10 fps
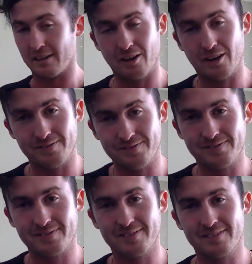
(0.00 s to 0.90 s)
they're gone.
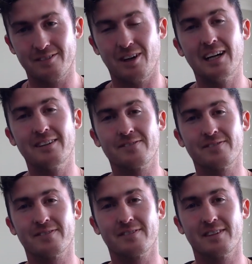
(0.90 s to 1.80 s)
Why?
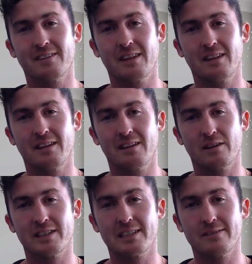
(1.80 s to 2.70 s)

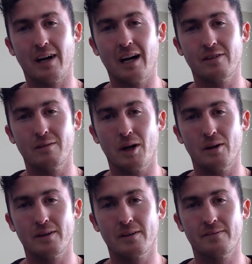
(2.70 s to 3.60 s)
They're in survival mode.